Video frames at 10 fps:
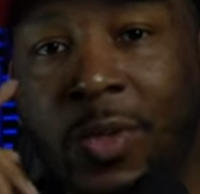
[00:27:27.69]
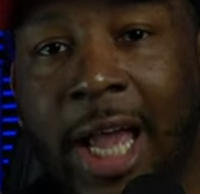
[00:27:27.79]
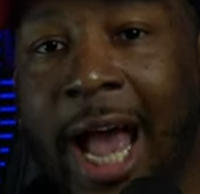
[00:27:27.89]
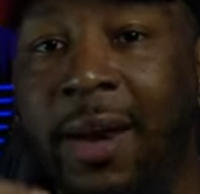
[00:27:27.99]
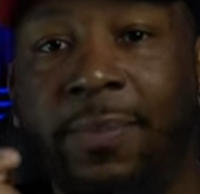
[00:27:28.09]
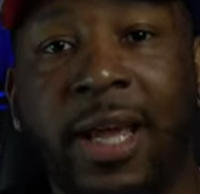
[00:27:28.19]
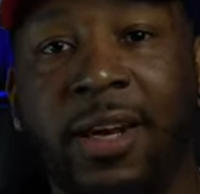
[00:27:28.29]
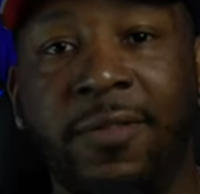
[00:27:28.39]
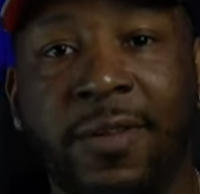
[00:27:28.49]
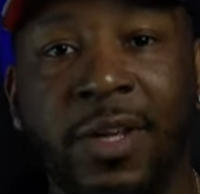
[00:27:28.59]
You got to
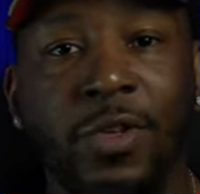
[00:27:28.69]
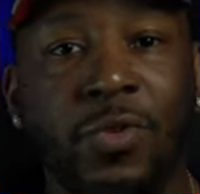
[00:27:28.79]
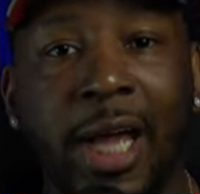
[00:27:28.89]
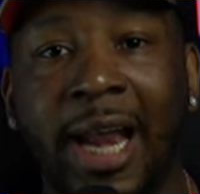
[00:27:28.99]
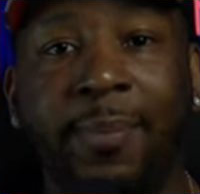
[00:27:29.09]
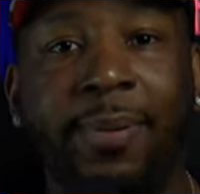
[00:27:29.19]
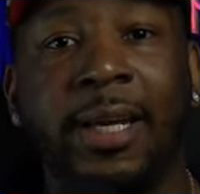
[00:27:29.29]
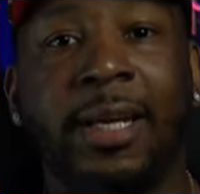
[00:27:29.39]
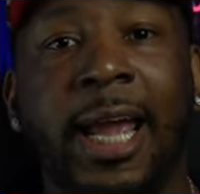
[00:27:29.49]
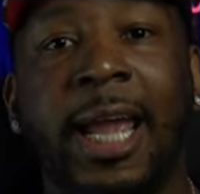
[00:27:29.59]
play the field. You got to
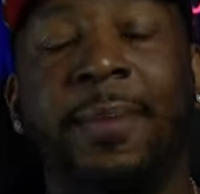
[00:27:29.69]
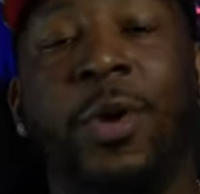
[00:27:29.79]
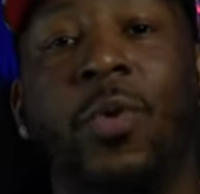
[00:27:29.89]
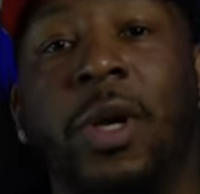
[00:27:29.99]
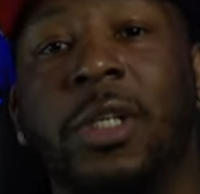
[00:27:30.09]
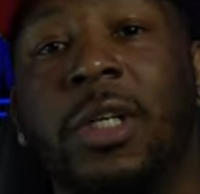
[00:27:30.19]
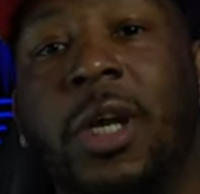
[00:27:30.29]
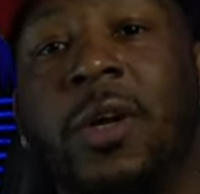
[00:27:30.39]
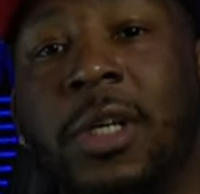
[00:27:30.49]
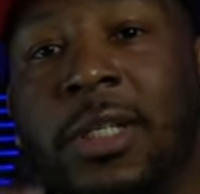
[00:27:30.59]
play the game in order
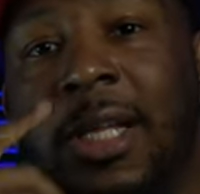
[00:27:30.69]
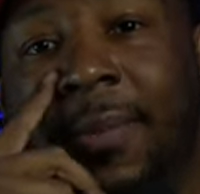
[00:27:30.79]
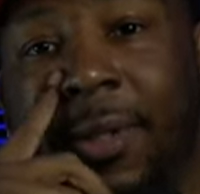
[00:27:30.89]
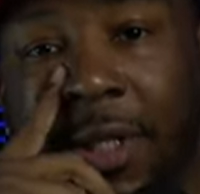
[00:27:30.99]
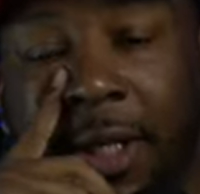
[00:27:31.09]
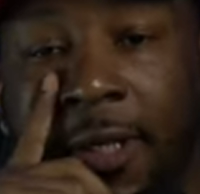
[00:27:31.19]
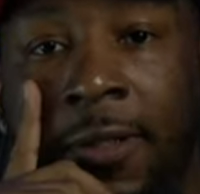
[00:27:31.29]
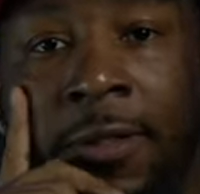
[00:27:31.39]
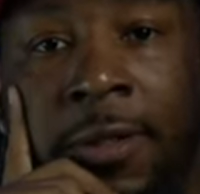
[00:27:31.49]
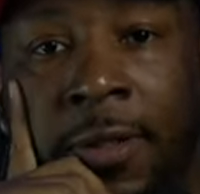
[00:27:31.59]
to learn this type of shit.